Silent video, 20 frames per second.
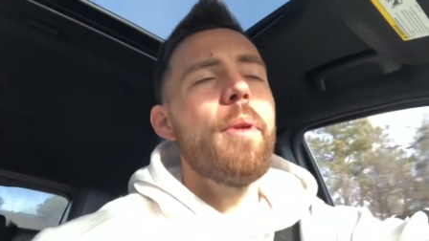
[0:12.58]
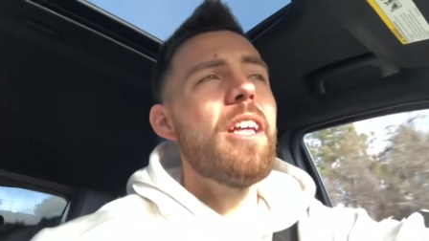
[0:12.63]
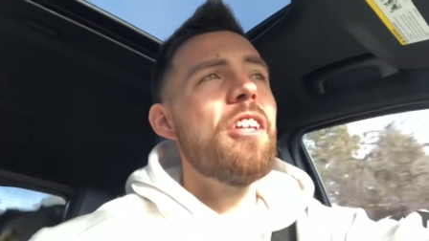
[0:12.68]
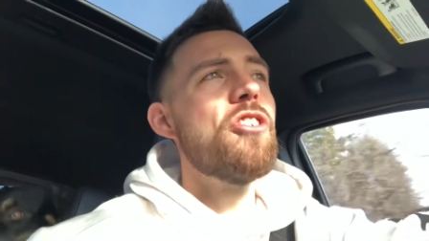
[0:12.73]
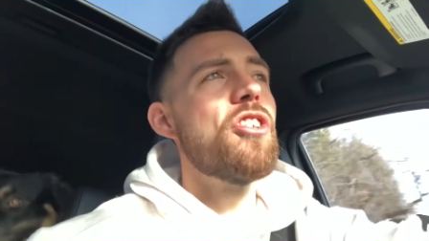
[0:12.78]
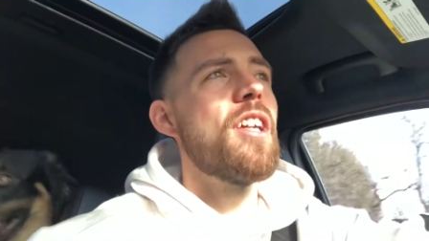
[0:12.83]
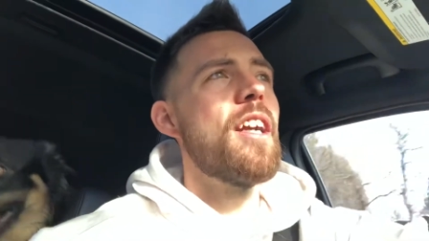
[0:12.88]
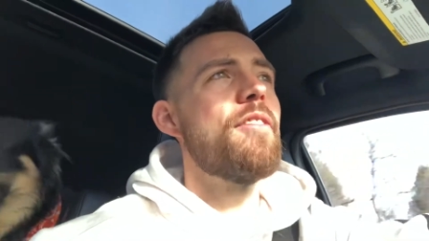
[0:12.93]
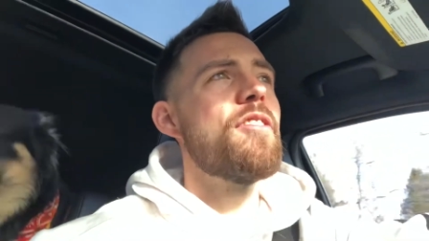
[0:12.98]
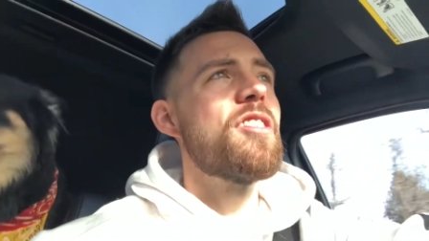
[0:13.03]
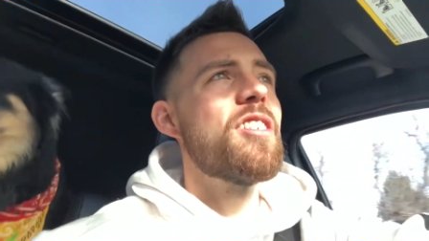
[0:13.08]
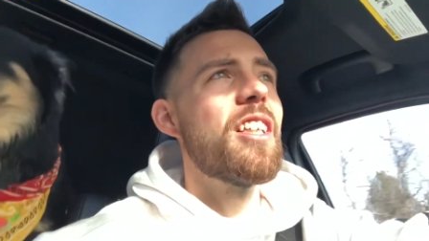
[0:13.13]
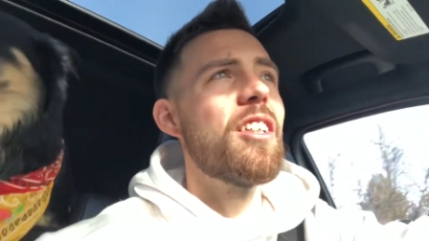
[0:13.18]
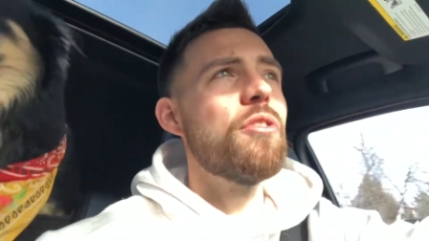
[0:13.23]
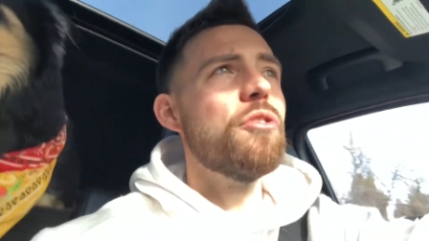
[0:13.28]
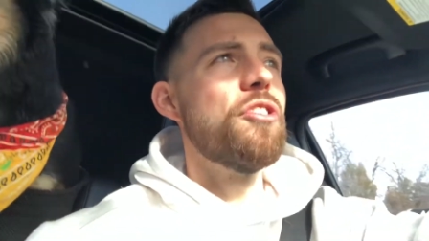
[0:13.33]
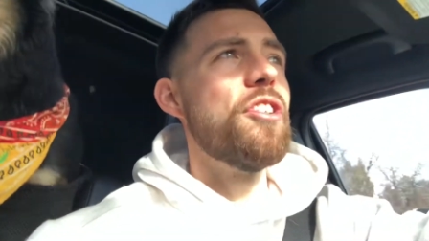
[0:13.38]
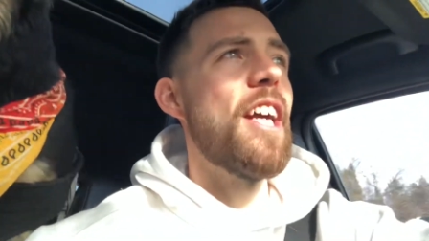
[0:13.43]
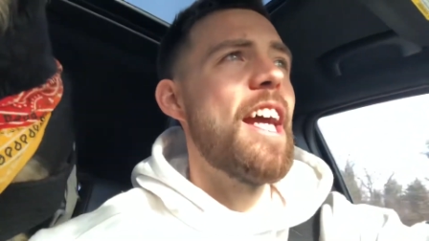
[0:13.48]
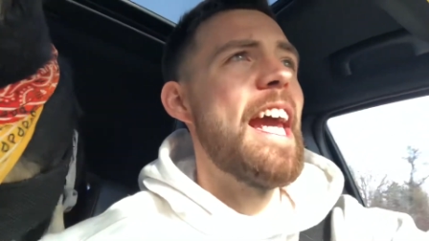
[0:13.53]
each and every single
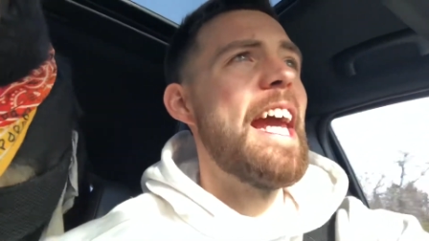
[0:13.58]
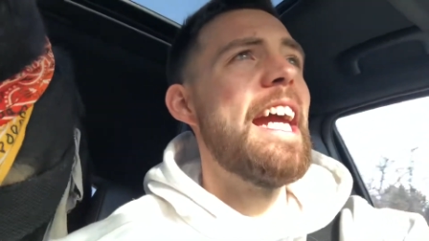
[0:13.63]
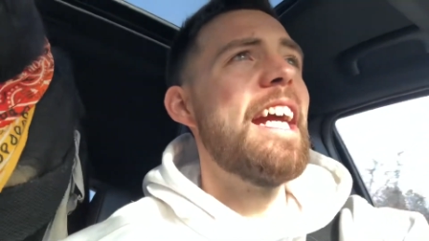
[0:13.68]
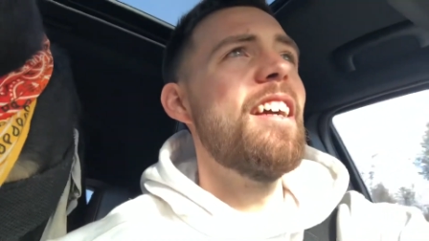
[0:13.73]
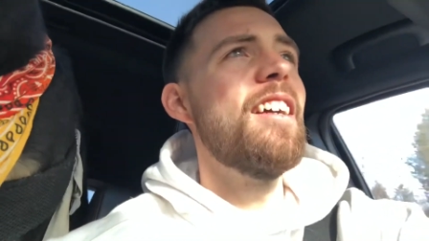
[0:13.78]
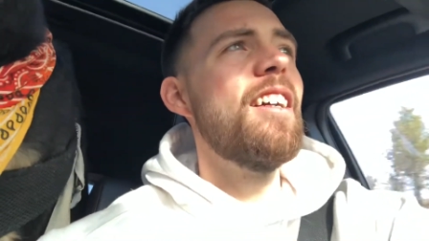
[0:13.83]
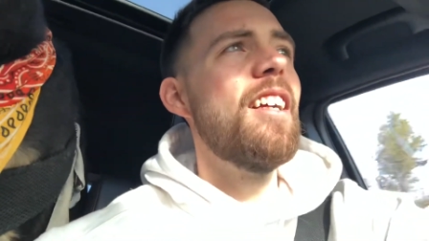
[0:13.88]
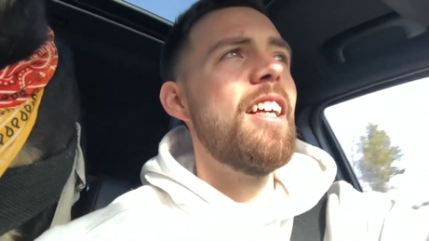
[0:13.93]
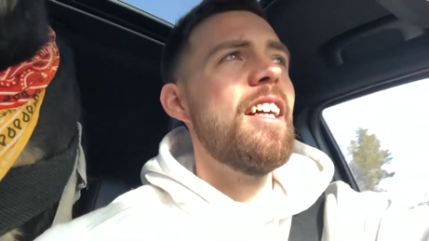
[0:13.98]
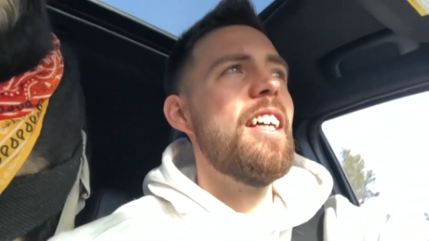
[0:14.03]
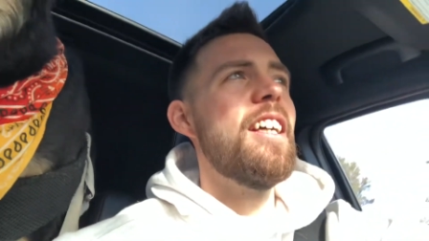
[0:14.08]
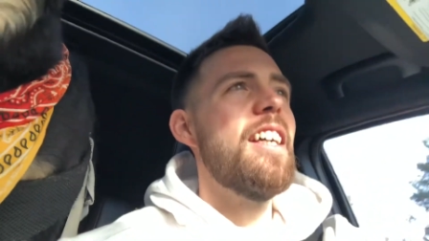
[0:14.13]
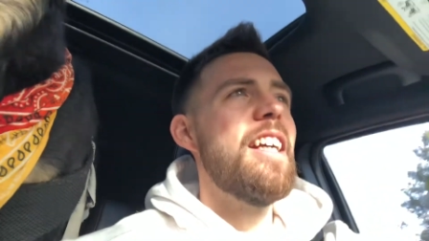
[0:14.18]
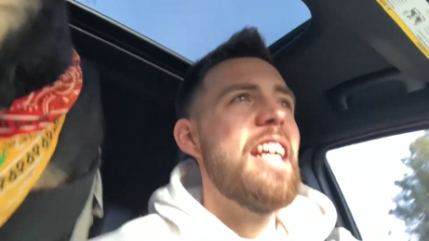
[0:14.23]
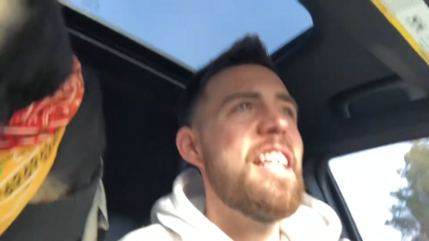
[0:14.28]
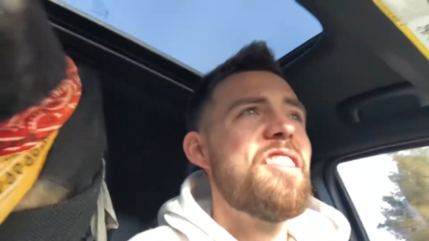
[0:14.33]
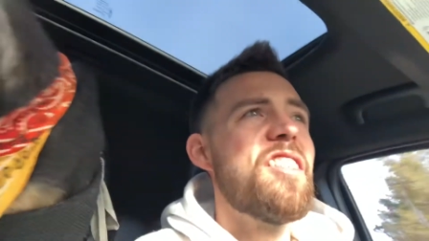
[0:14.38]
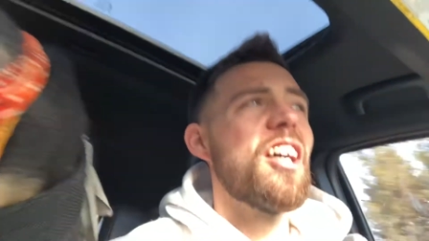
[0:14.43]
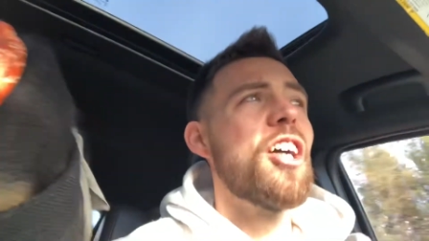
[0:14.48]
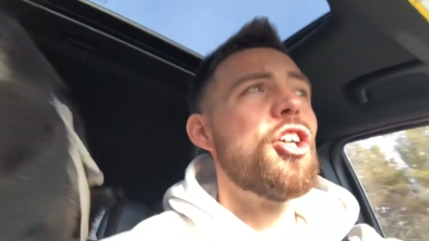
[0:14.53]
day
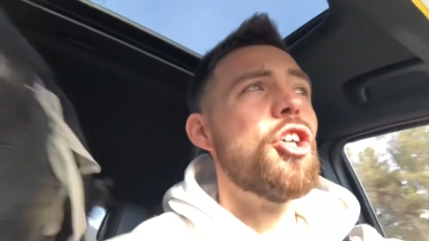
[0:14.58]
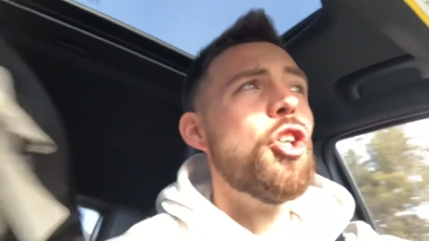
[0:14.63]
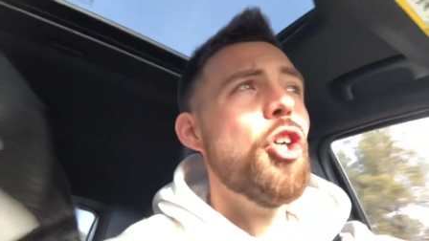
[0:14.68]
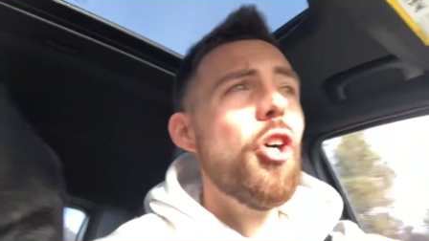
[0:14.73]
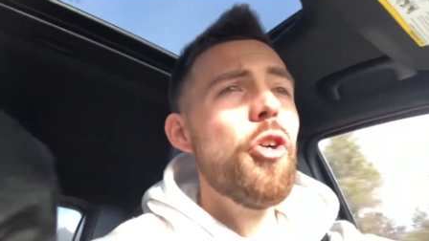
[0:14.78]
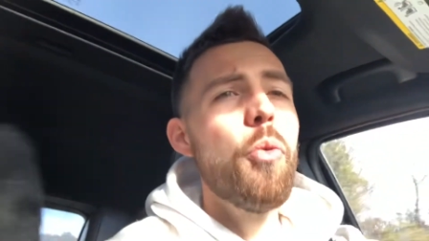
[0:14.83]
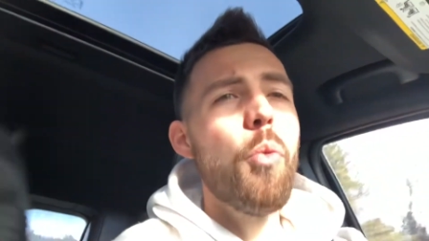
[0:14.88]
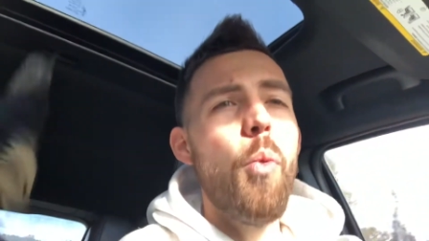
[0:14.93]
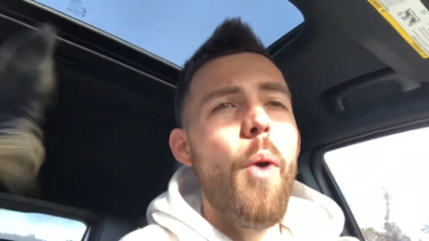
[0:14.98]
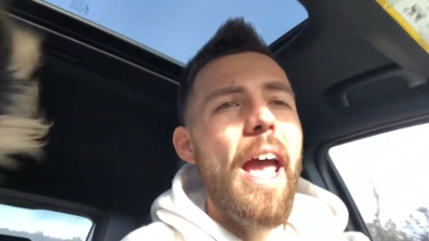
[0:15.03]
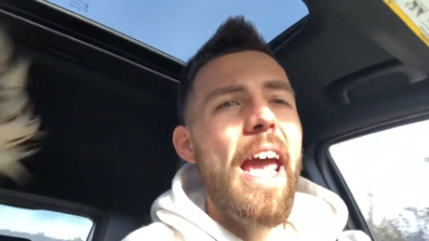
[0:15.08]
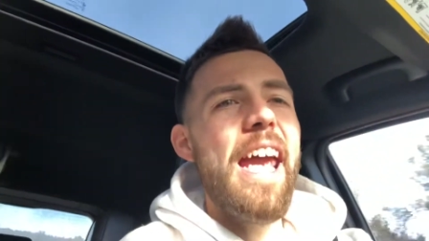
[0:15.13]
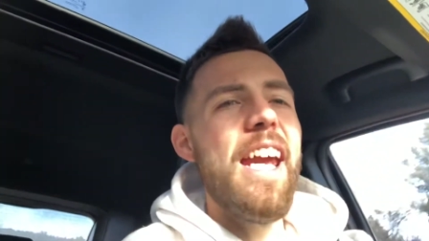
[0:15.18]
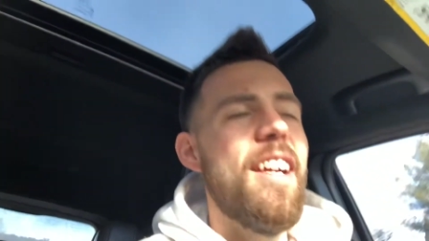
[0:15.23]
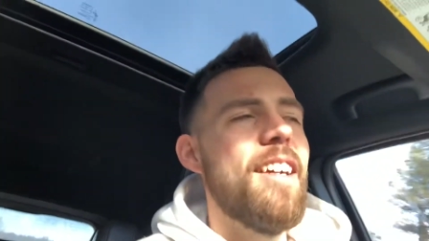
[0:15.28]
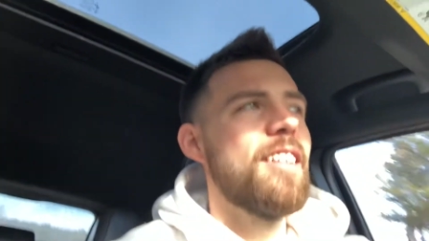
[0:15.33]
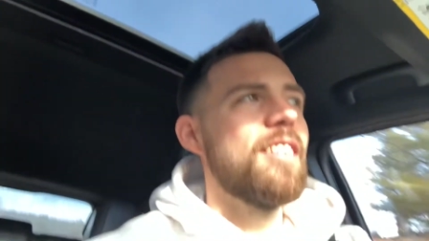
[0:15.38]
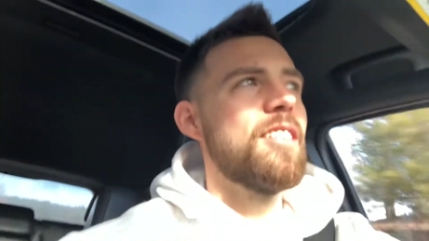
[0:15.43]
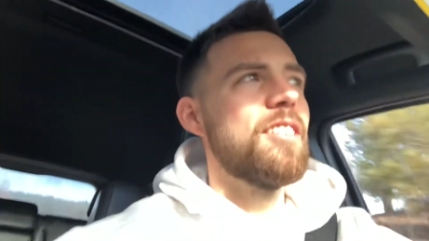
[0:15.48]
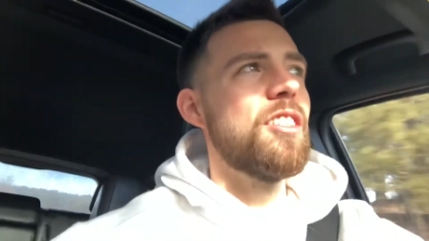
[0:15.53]
is a good way